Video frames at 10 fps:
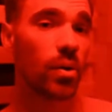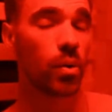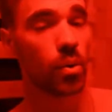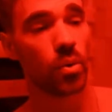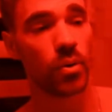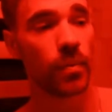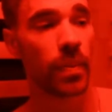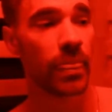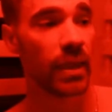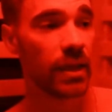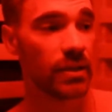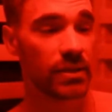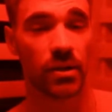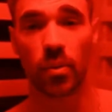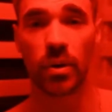who is
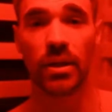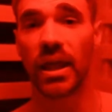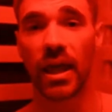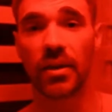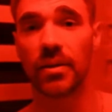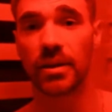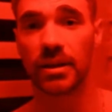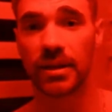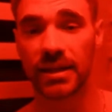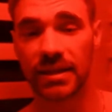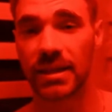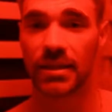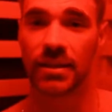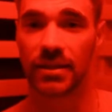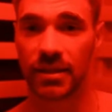gonna win that
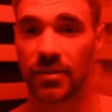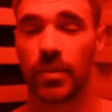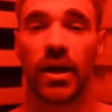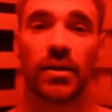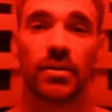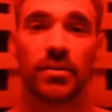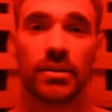consistency battle,